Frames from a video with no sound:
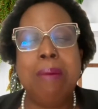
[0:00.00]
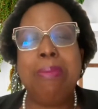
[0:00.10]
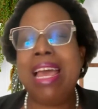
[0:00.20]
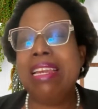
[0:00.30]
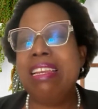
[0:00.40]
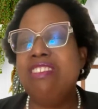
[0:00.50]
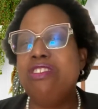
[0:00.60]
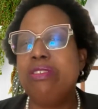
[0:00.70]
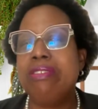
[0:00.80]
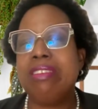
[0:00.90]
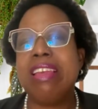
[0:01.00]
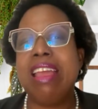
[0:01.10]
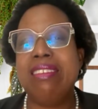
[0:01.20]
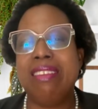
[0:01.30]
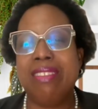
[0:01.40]
But I didn't just
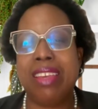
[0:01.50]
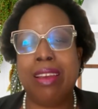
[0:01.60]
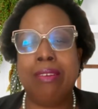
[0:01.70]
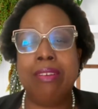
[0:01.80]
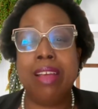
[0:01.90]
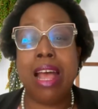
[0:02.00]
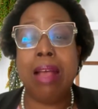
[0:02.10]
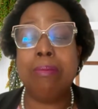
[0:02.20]
get there.